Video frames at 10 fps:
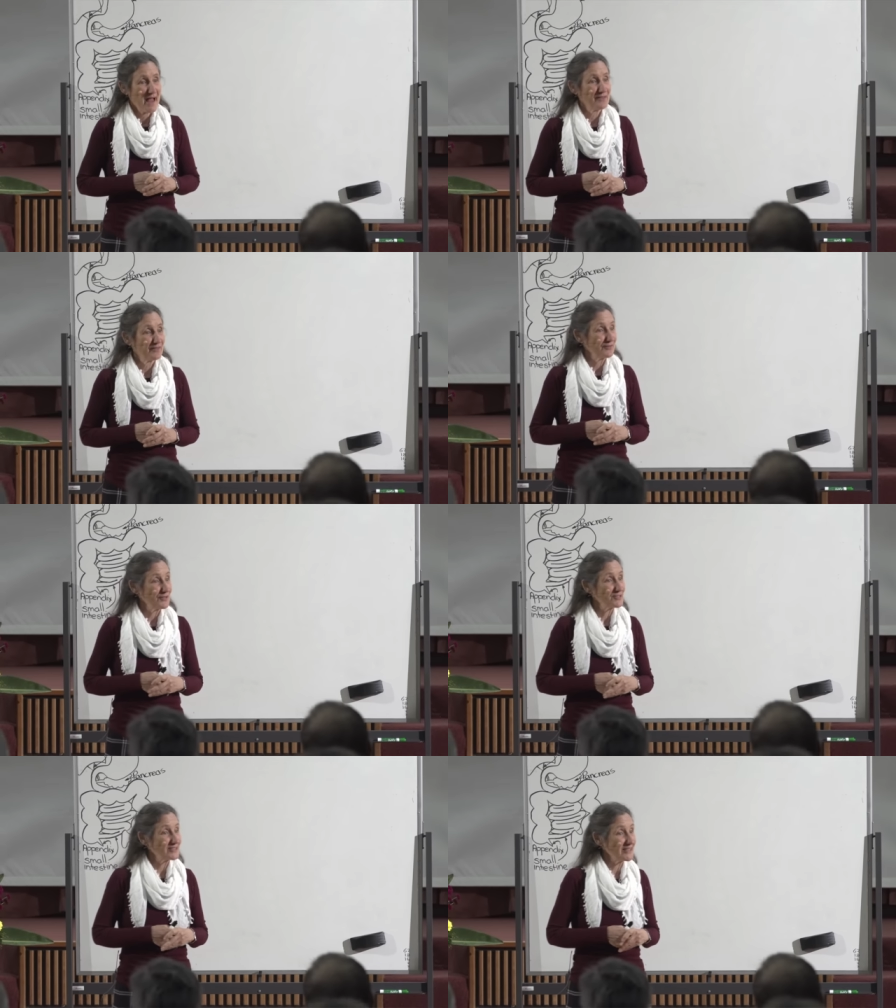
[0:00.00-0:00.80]
And the
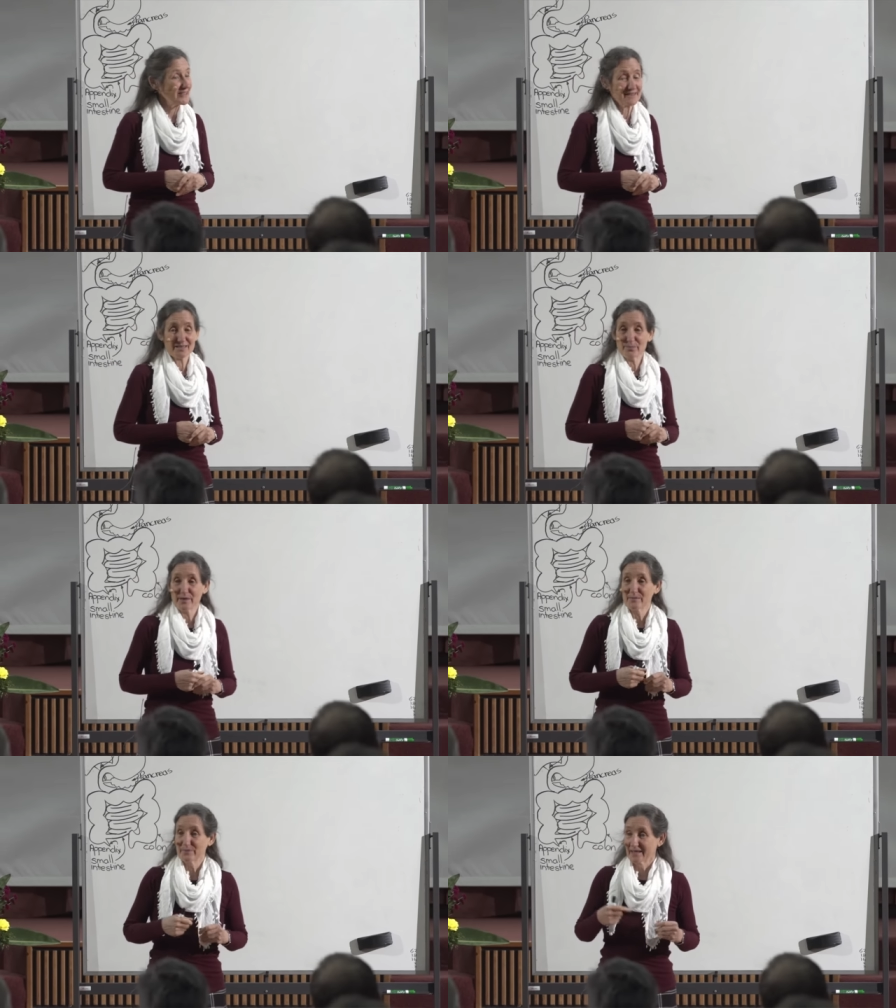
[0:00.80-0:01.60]
first teeth that a
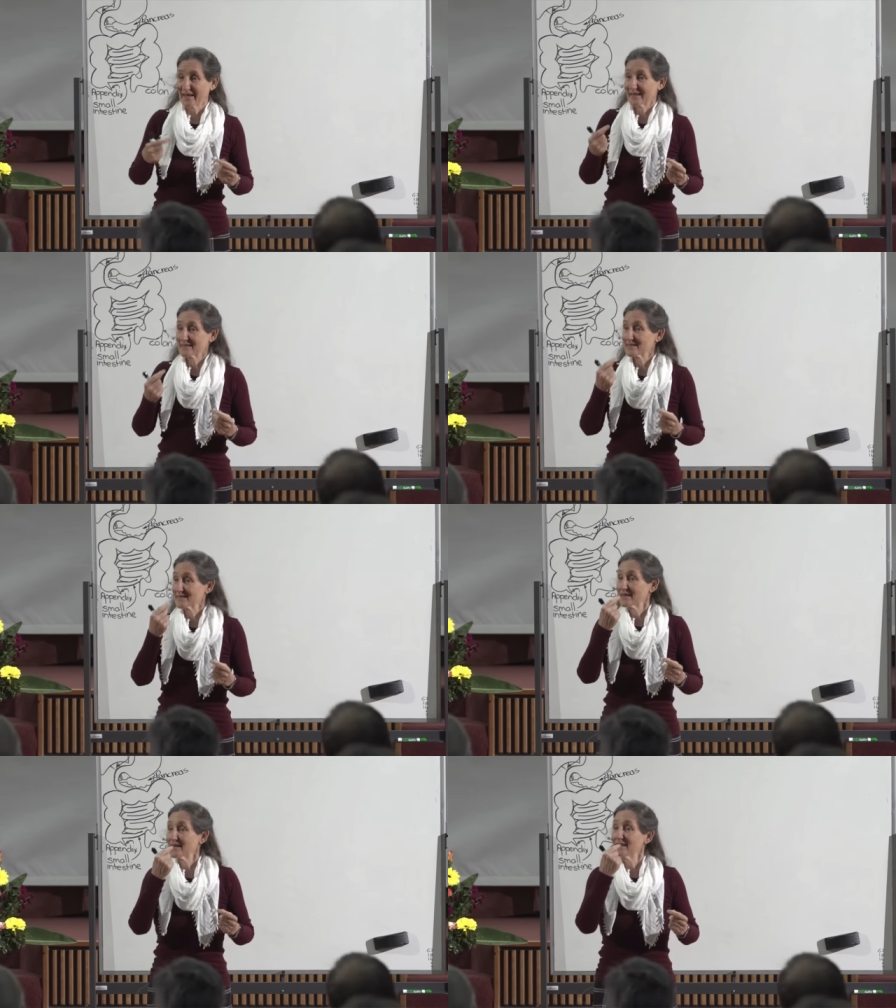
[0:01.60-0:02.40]
baby
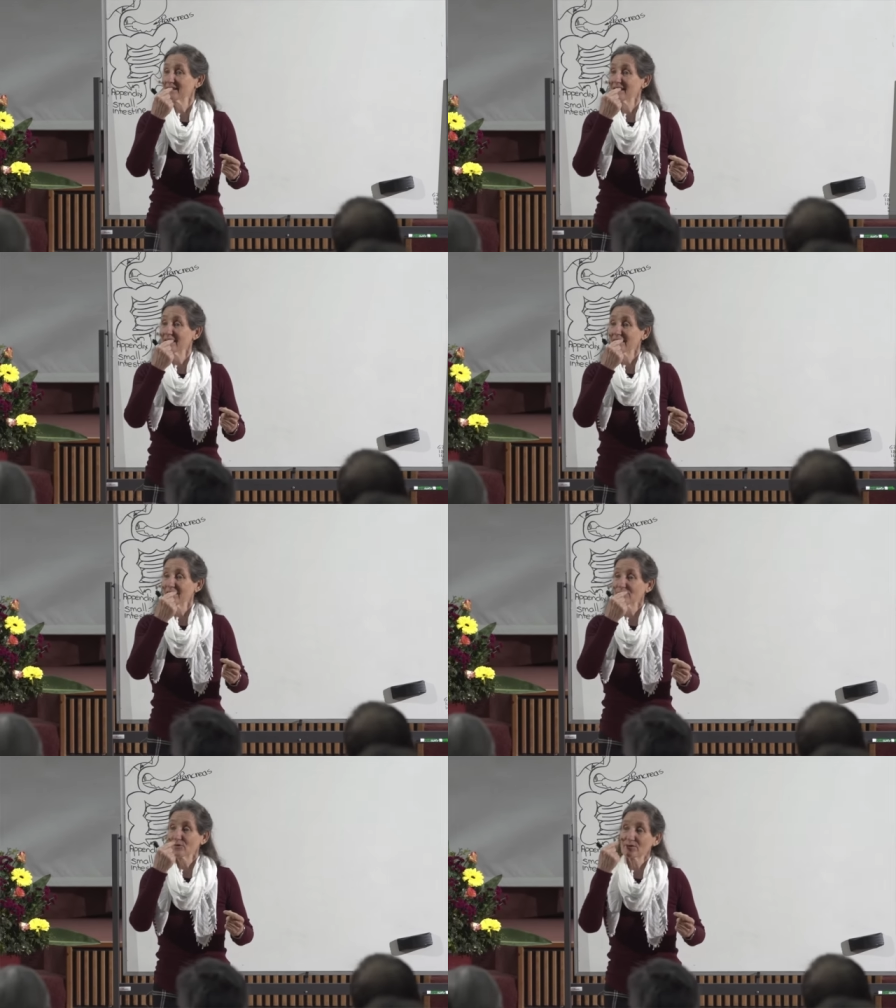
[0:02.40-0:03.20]
gets are
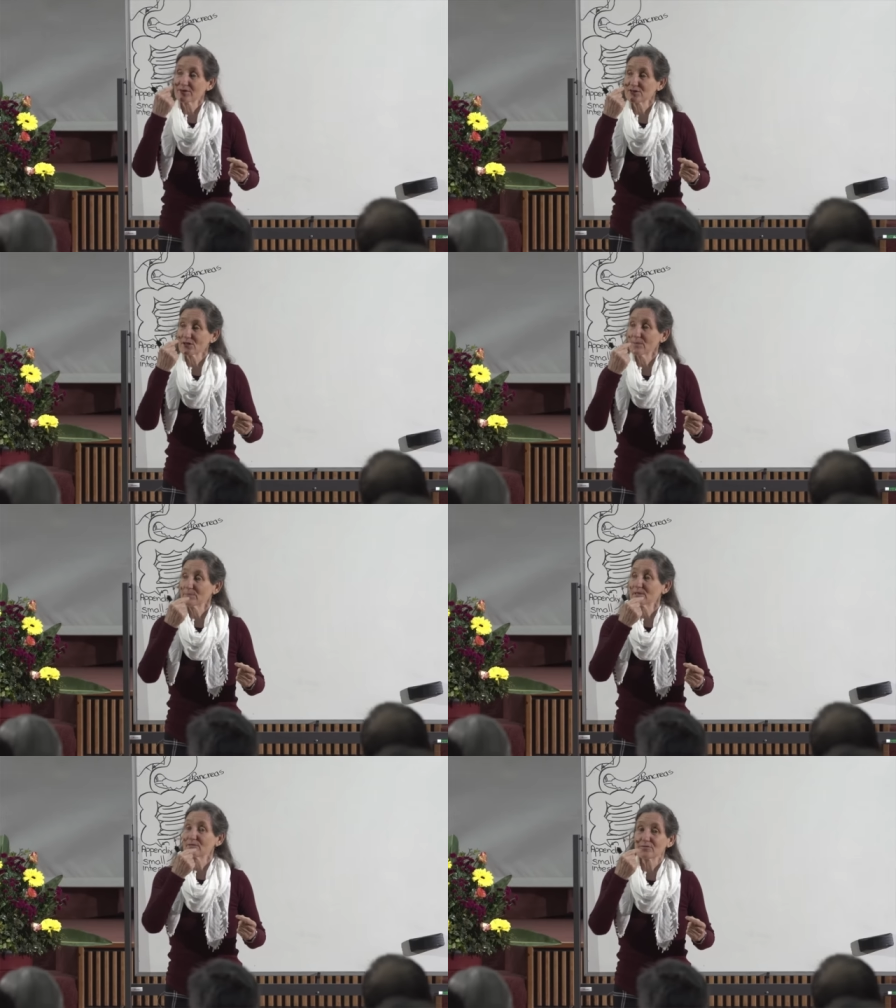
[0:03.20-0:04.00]
four at the
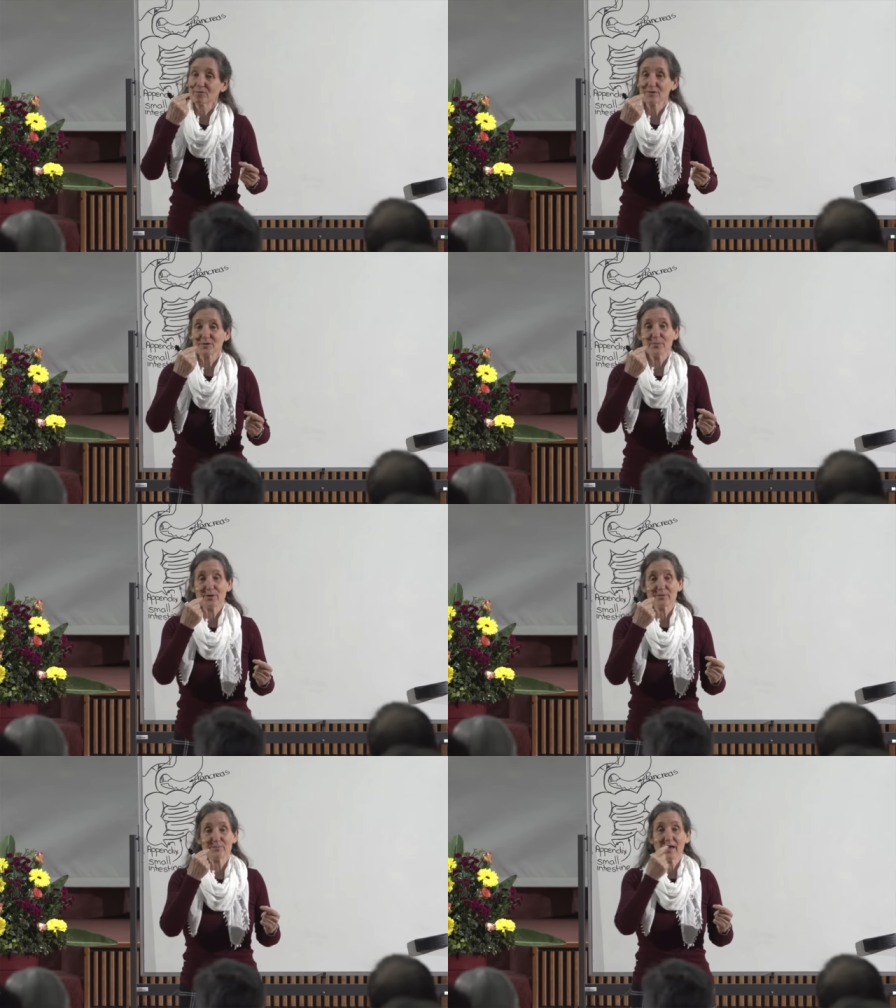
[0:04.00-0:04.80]
top and four at the
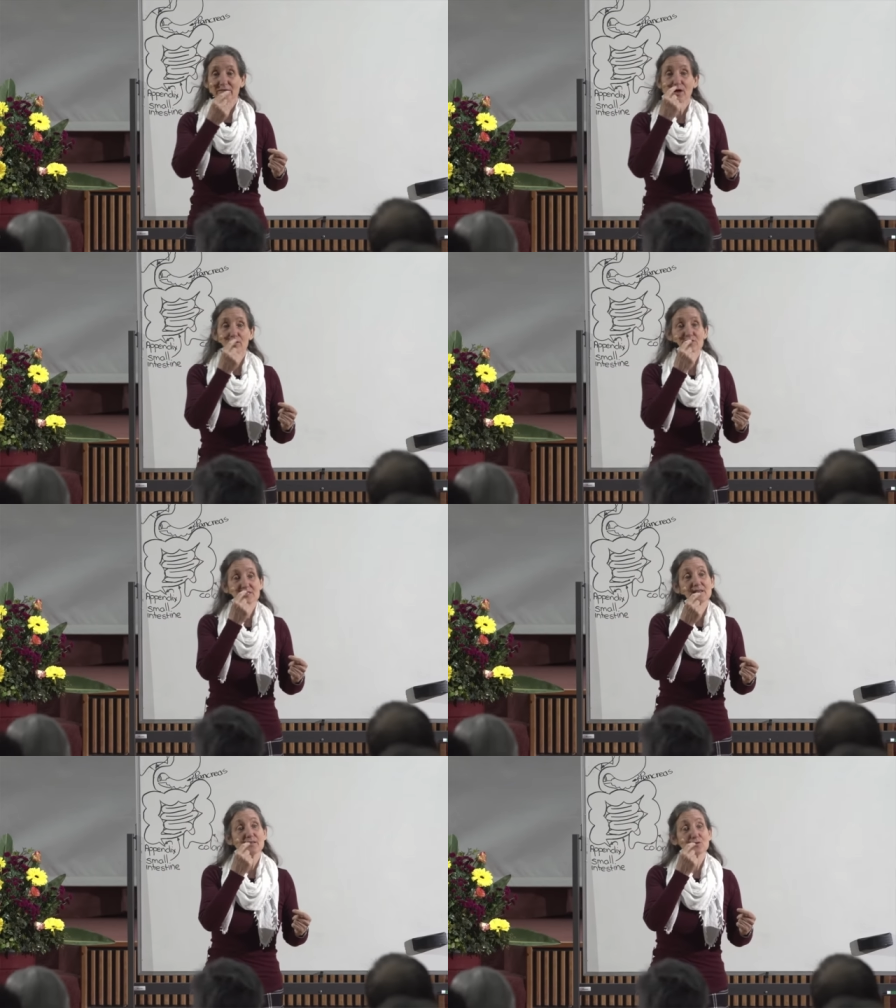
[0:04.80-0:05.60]
bottom. And those
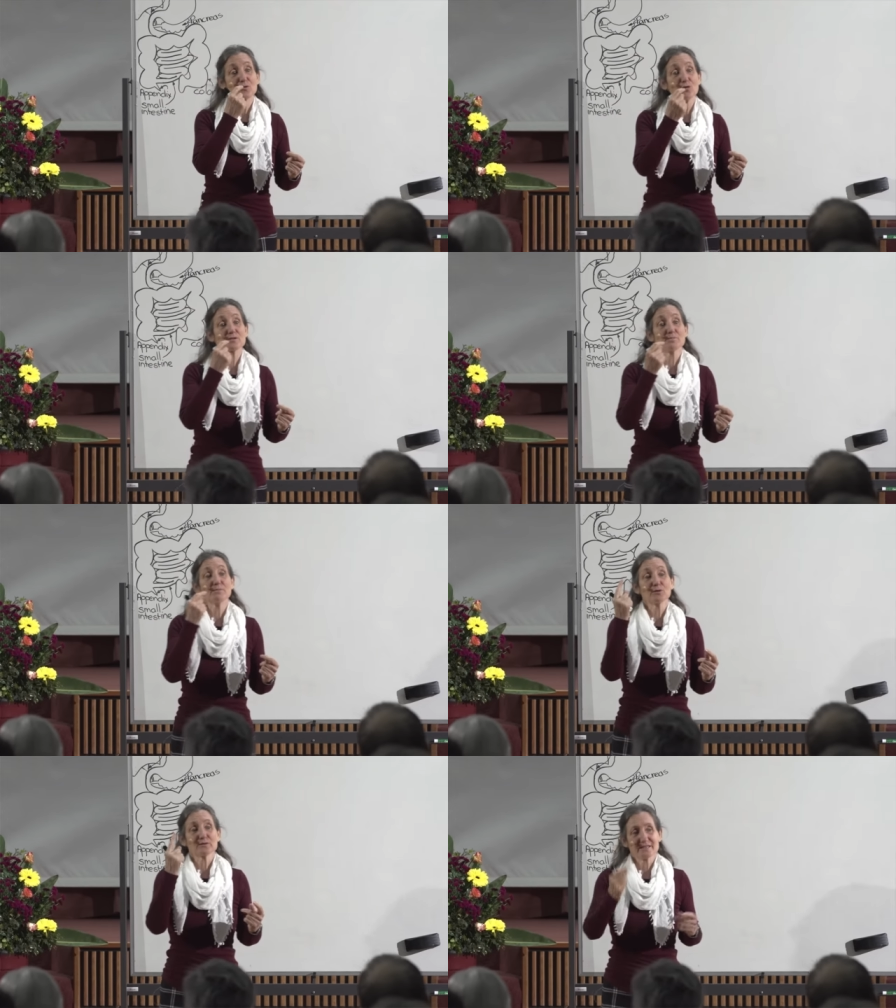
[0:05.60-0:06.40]
teeth are called
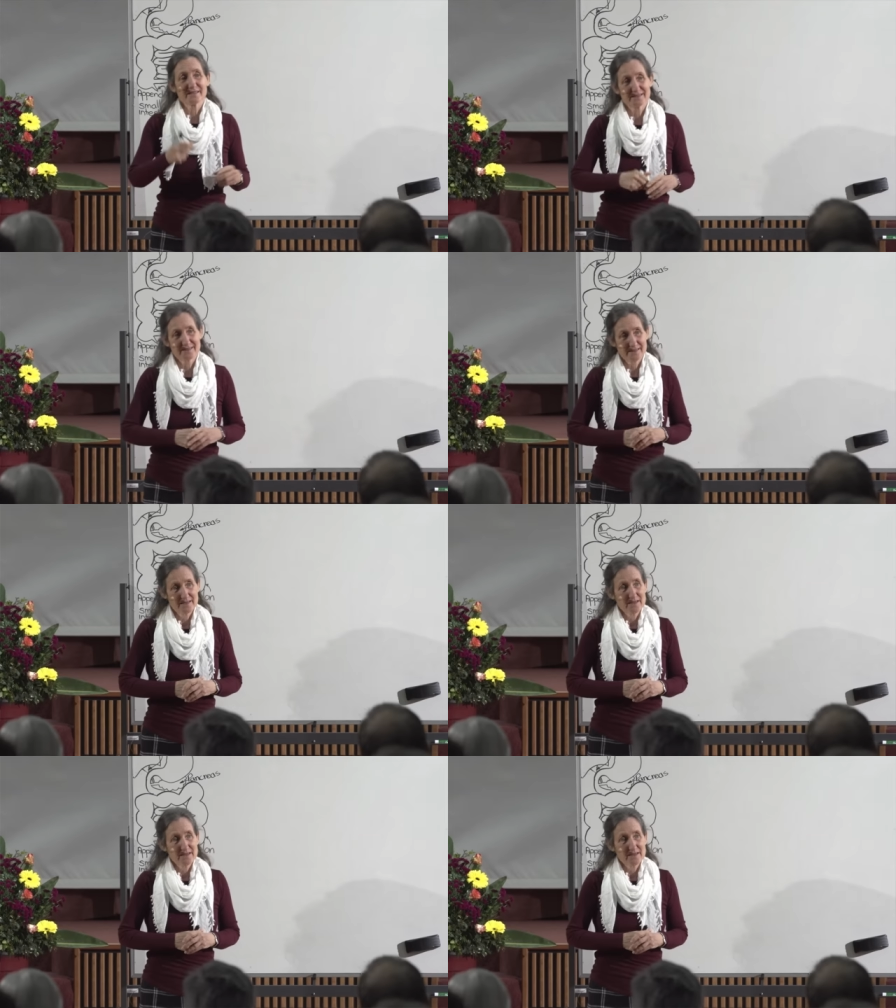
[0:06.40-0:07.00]
milk teeth.